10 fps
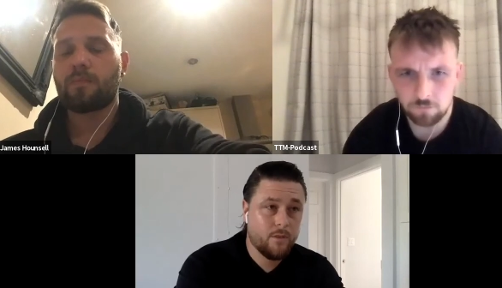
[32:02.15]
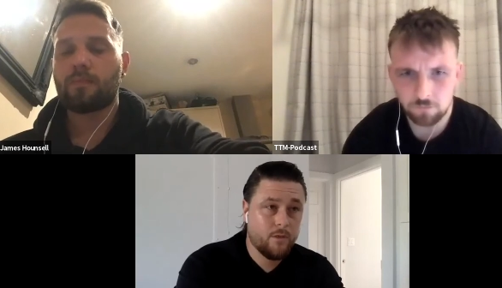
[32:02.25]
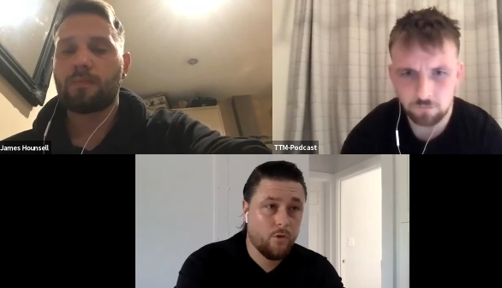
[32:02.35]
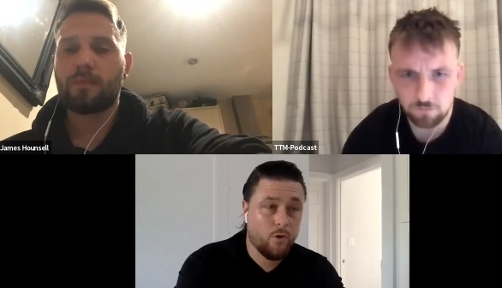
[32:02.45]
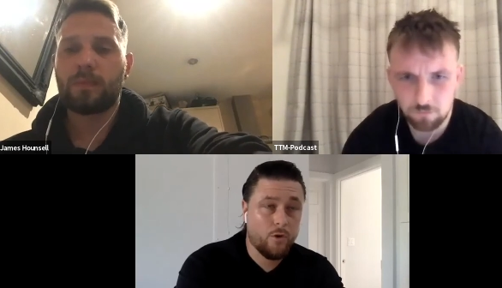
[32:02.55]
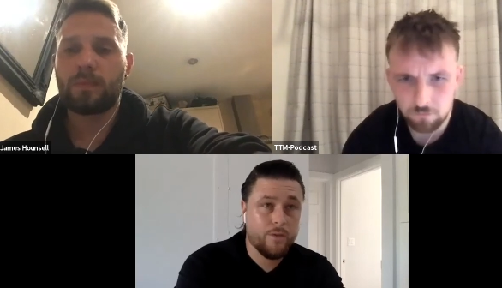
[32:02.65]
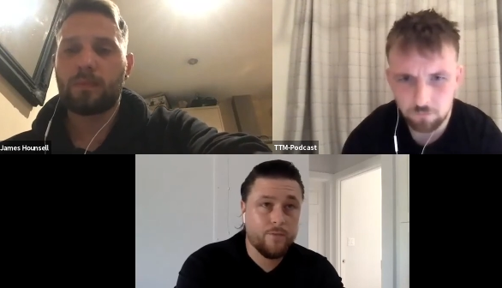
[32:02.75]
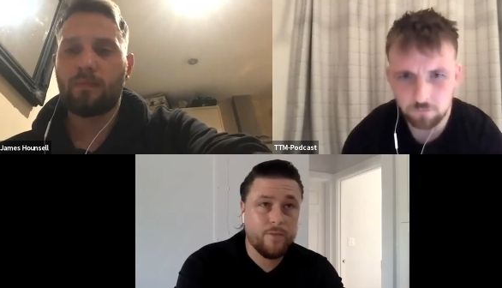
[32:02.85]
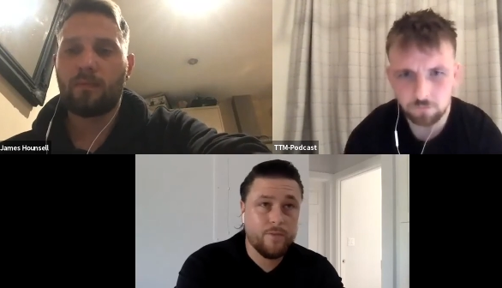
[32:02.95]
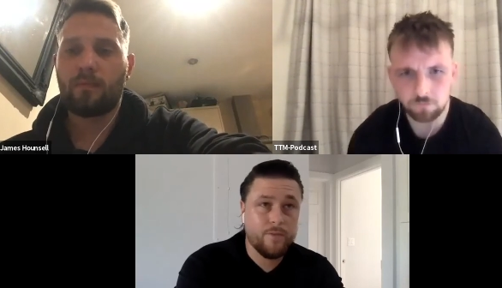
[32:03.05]
Speaker 1: not looking
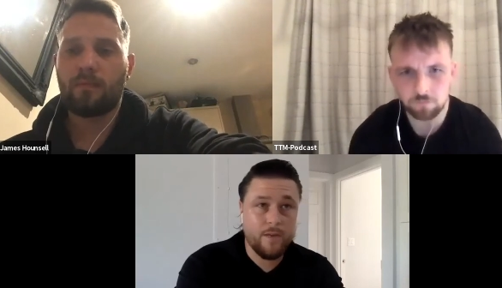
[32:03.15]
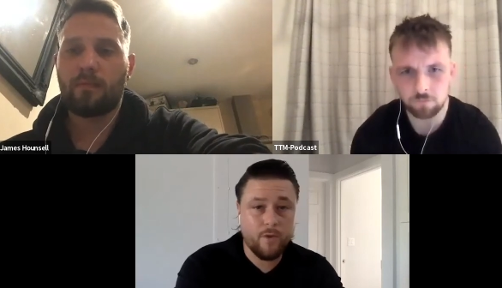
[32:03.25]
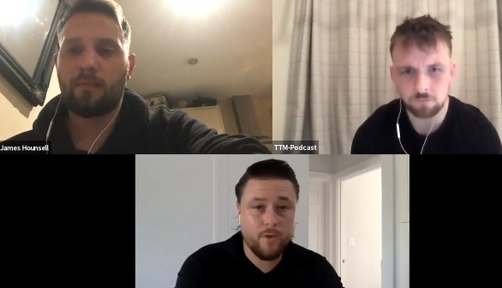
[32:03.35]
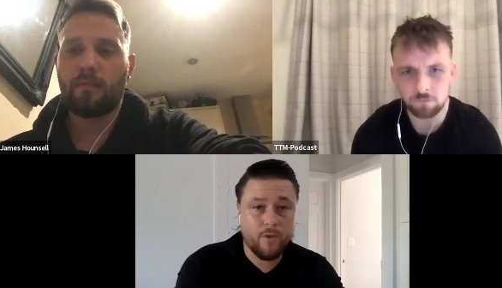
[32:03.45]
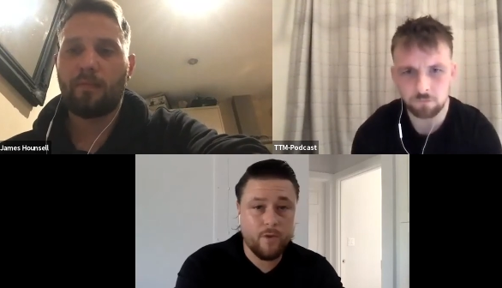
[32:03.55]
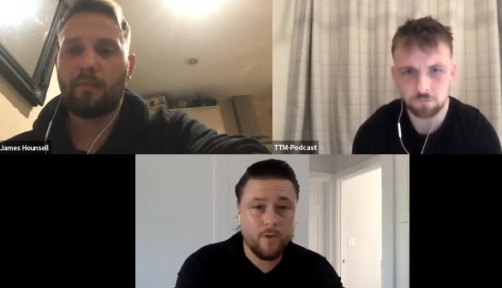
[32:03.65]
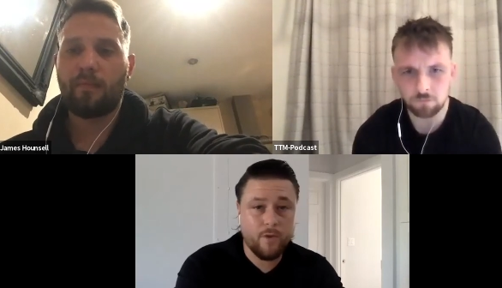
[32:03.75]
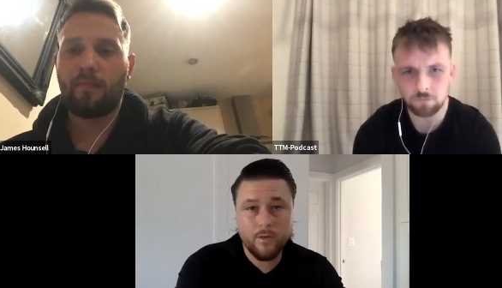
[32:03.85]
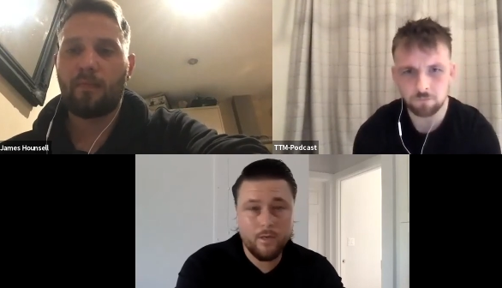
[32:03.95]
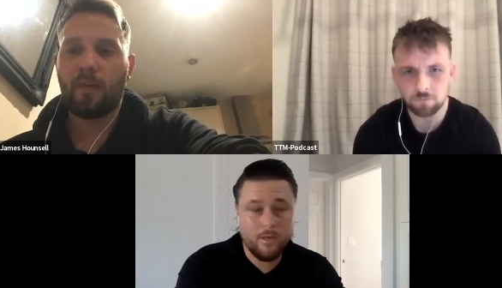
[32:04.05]
for anything right
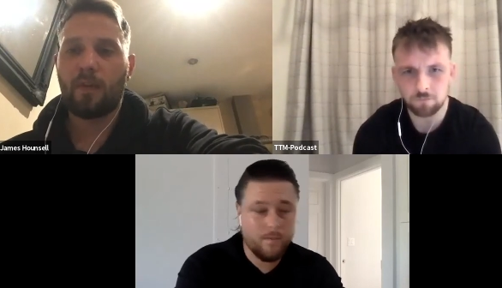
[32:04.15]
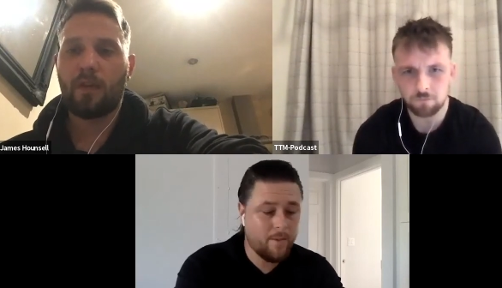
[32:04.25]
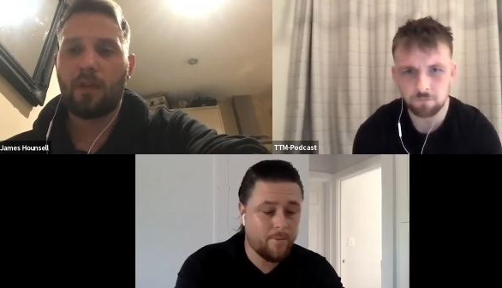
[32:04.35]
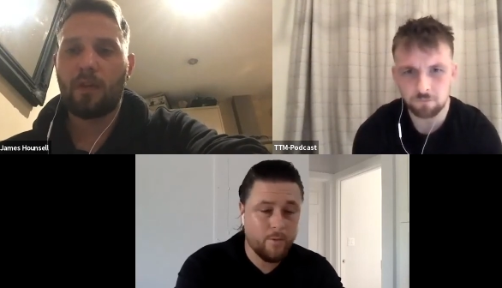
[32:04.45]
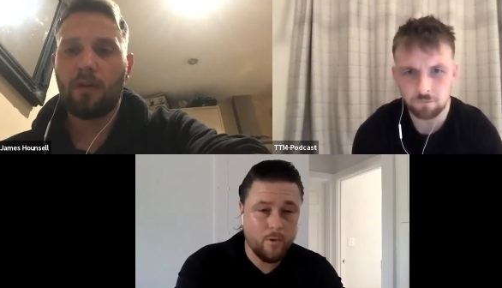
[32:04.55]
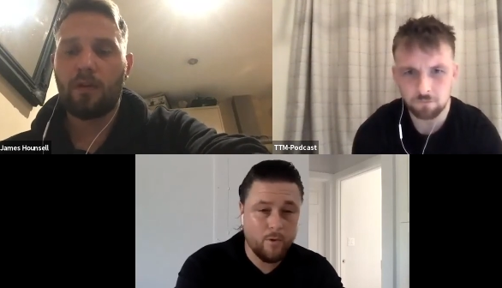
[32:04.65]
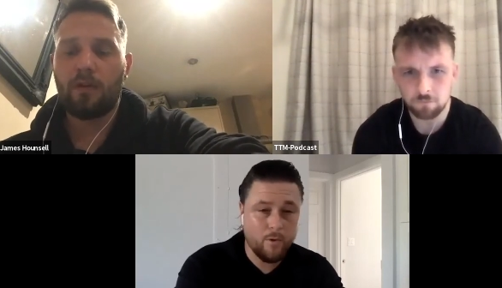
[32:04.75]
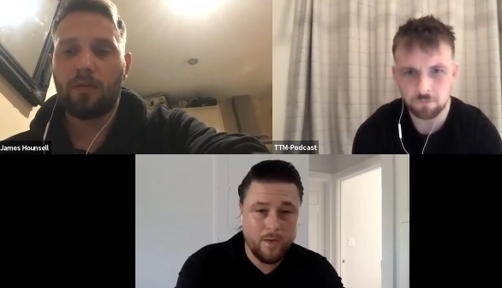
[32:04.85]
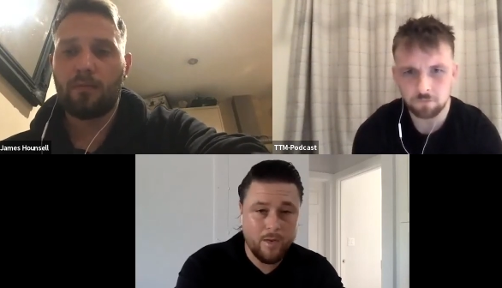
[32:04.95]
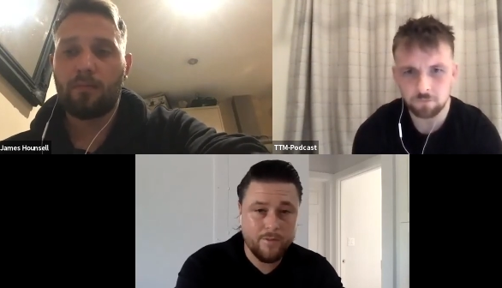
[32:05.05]
now, and, and, I'm happy where I
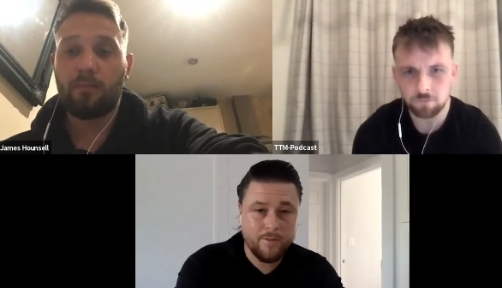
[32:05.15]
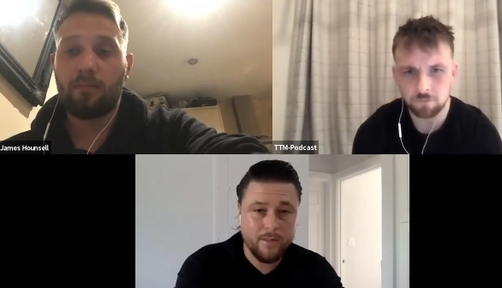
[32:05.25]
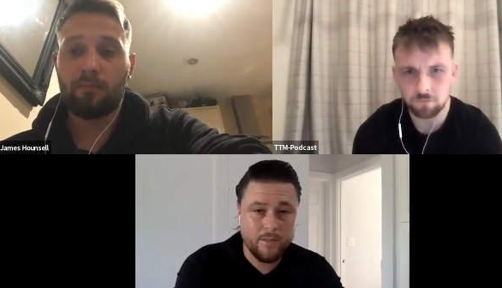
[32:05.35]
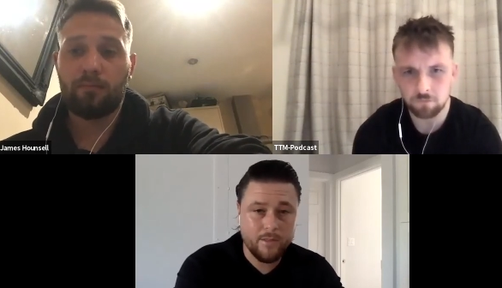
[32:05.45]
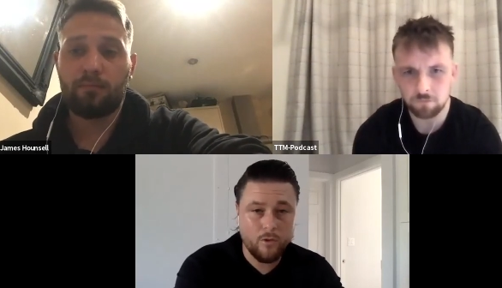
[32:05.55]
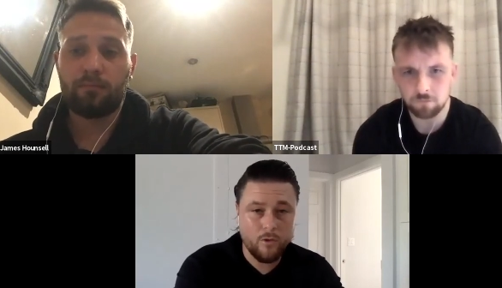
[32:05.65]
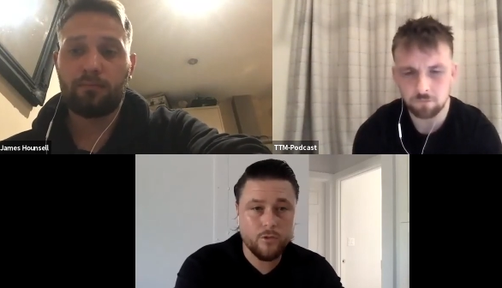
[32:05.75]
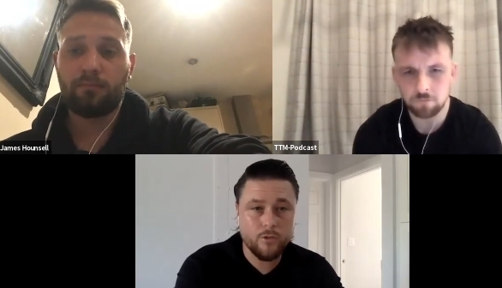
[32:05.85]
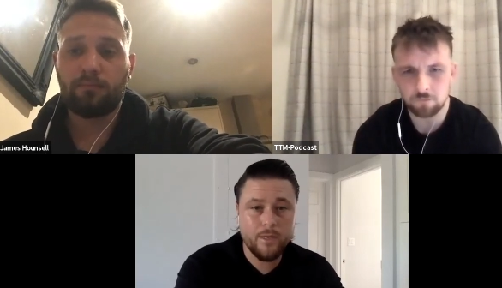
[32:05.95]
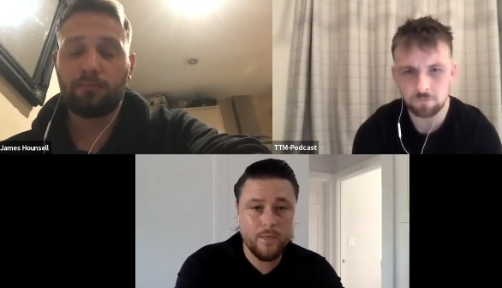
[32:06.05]
am, and I think there's a lot to
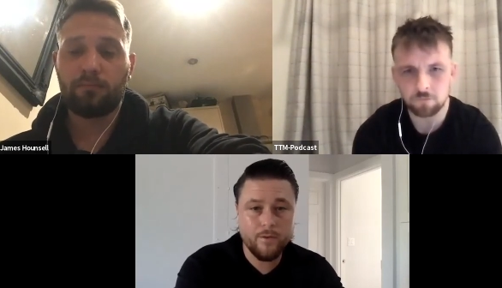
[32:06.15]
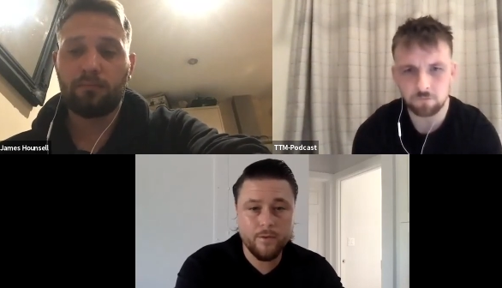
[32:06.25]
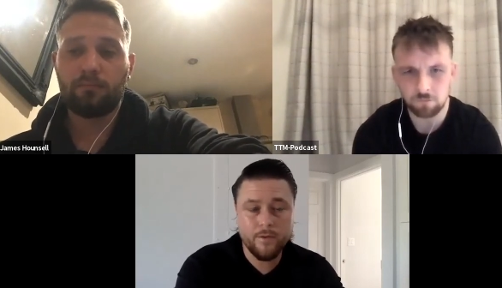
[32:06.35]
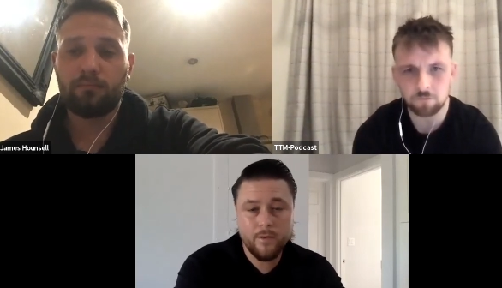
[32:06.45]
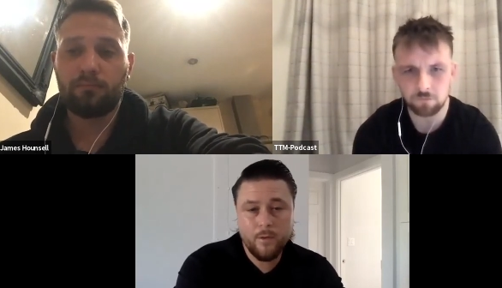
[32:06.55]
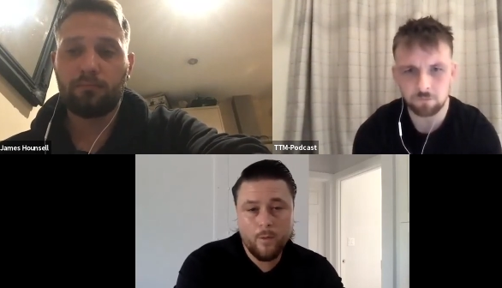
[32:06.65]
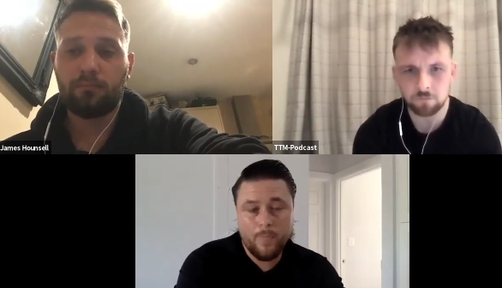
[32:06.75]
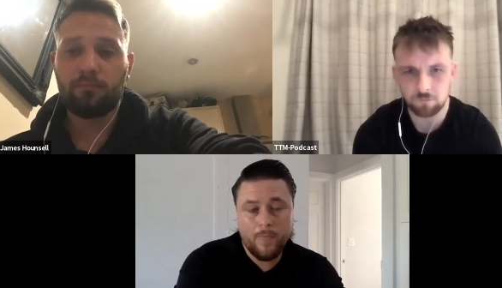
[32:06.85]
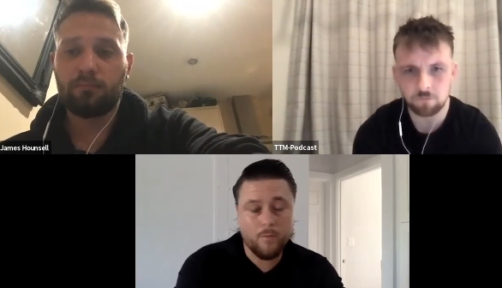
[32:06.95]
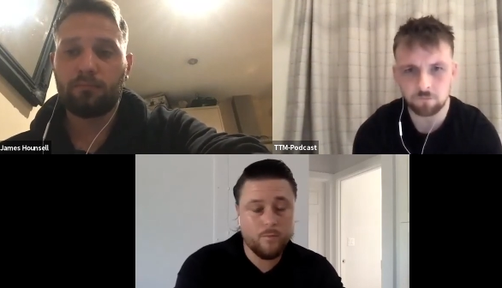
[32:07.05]
do here, and,
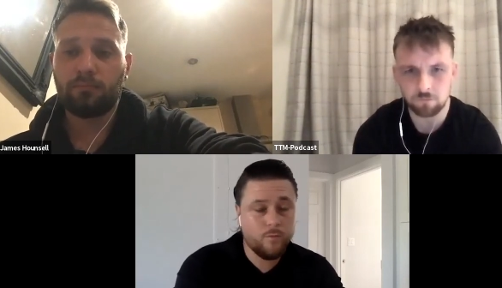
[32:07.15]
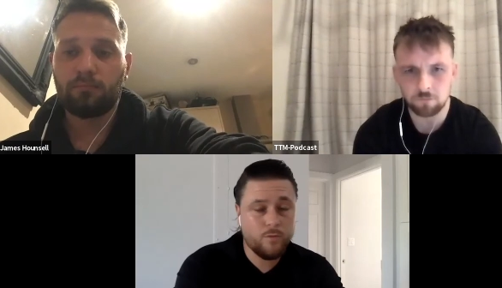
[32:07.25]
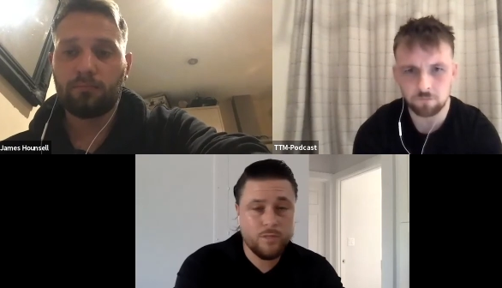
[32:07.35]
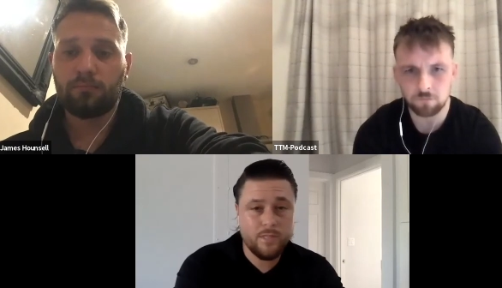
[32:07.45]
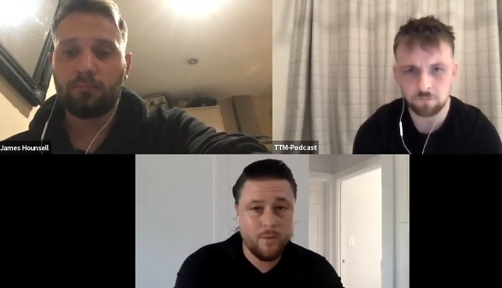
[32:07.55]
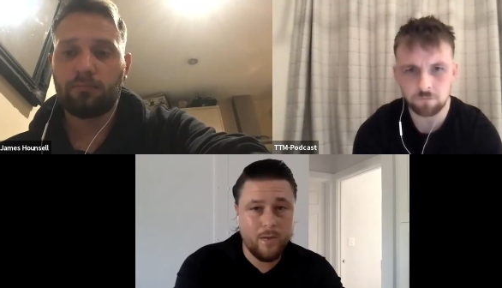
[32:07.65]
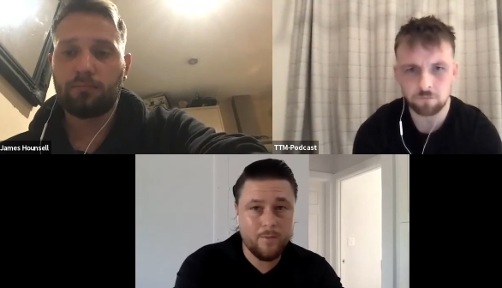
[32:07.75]
and we'll, we'll, just see what